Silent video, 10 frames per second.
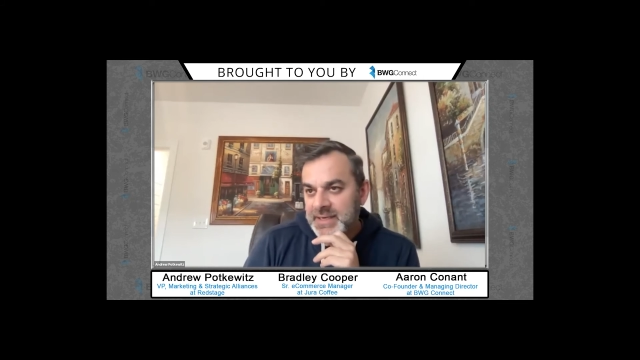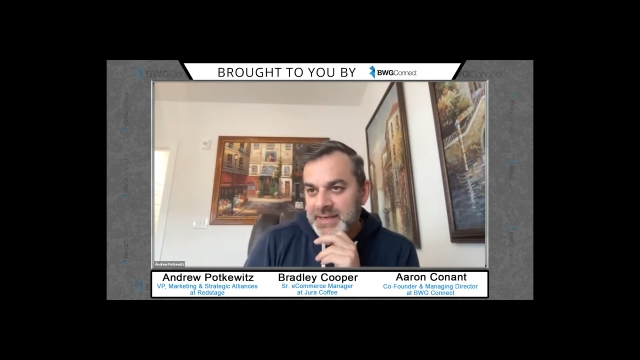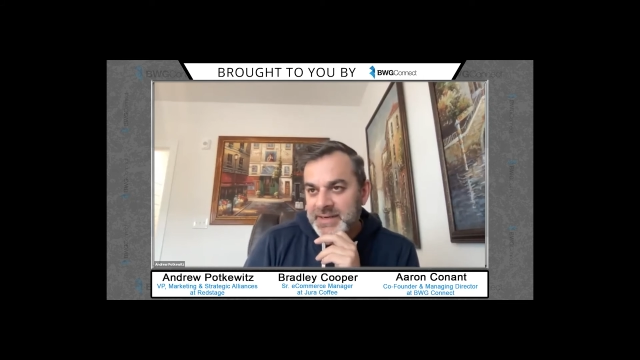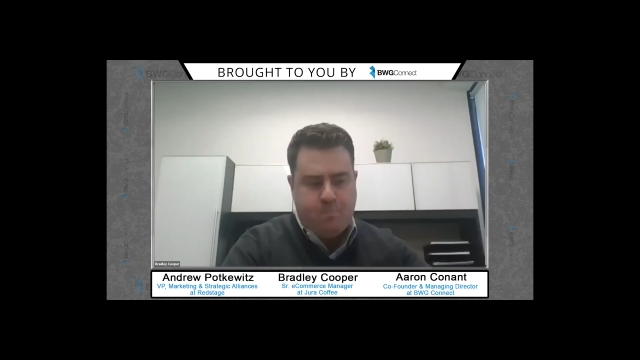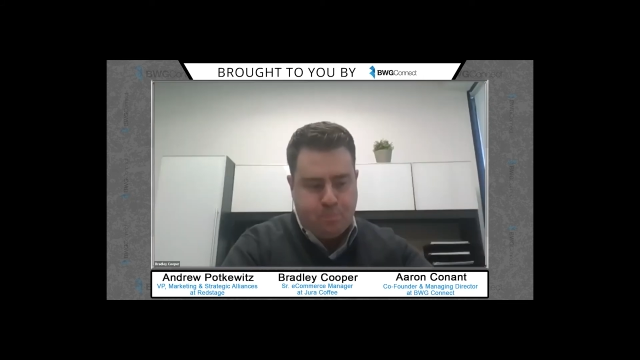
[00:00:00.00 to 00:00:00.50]

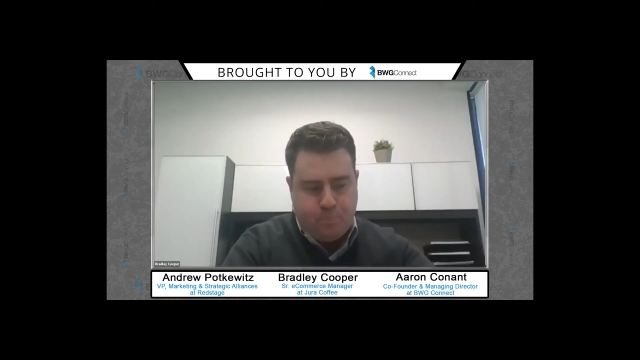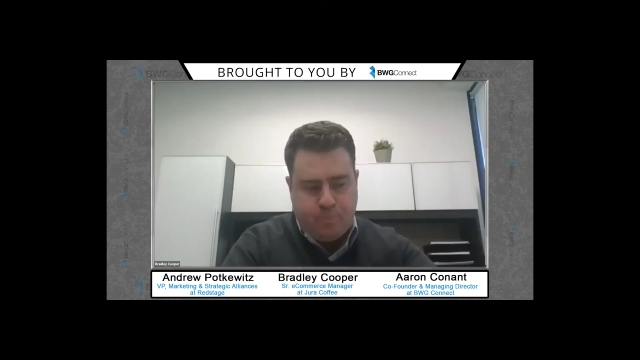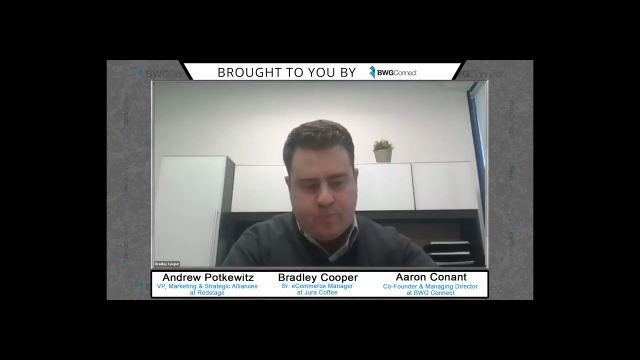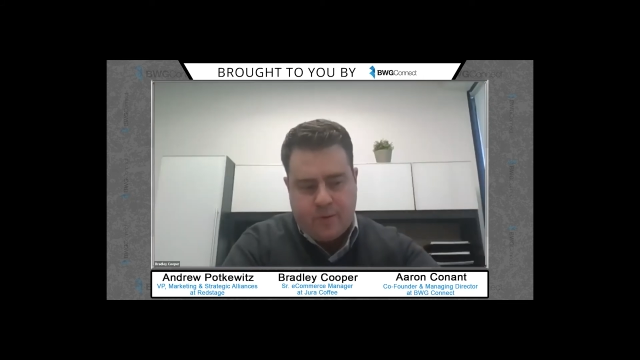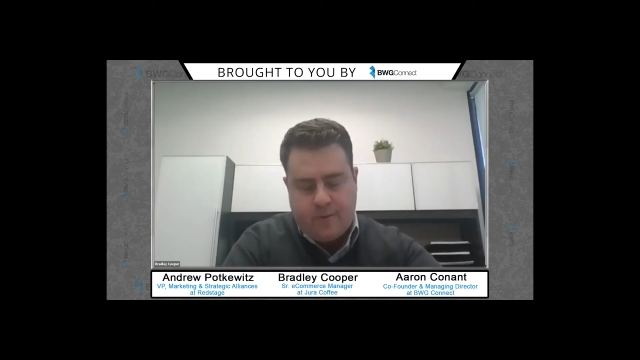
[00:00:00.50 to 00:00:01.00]

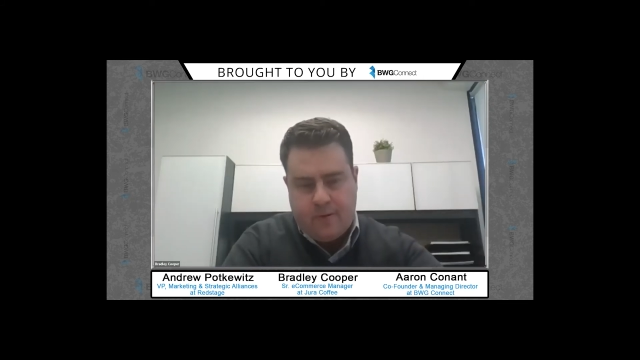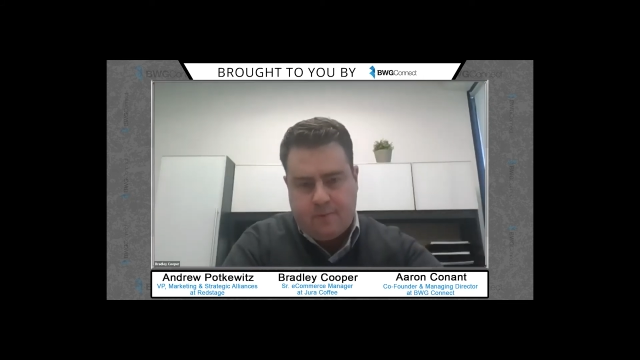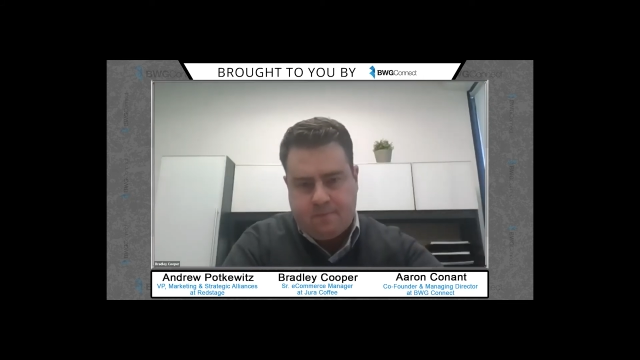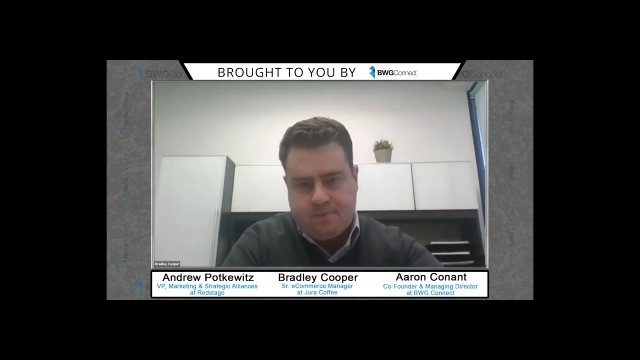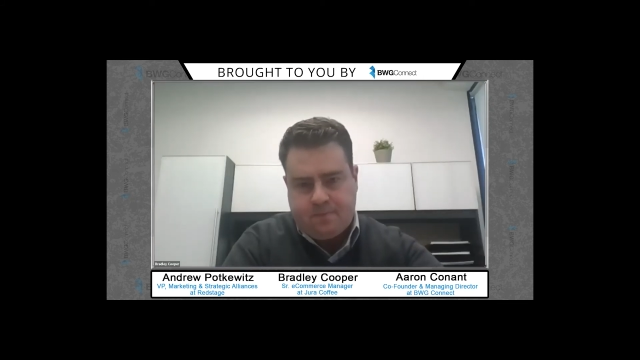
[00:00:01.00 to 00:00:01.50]
And I found that
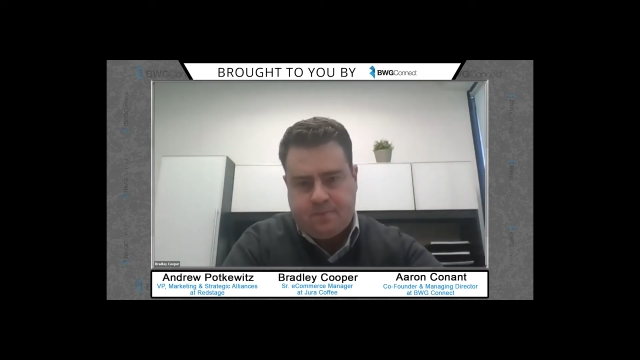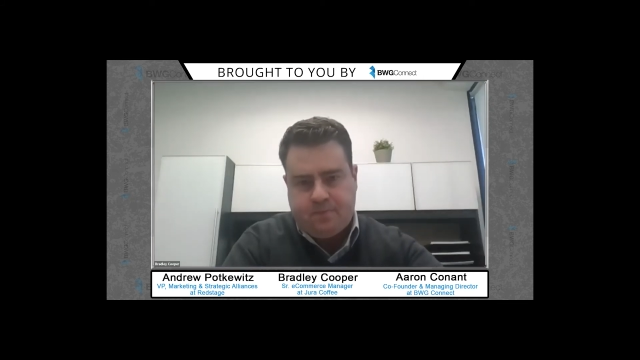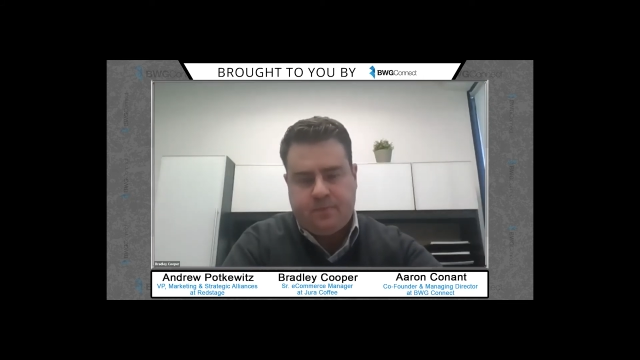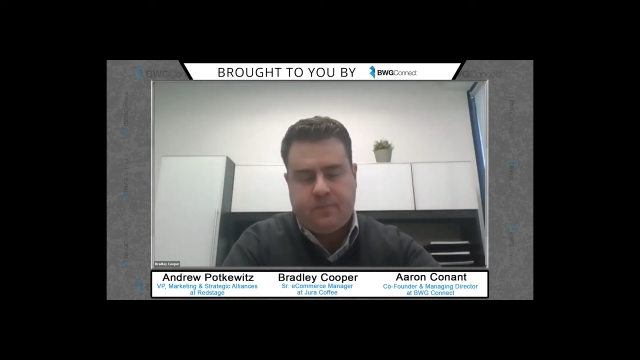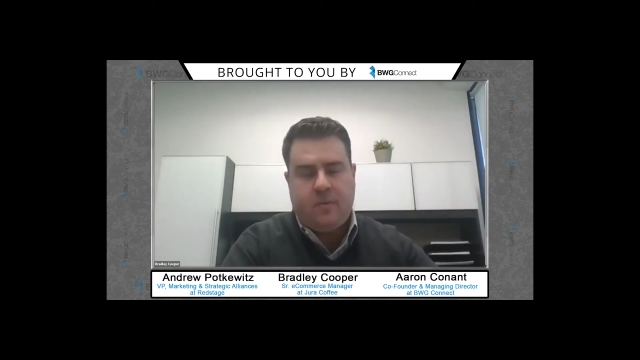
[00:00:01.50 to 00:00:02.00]
really interesting. First,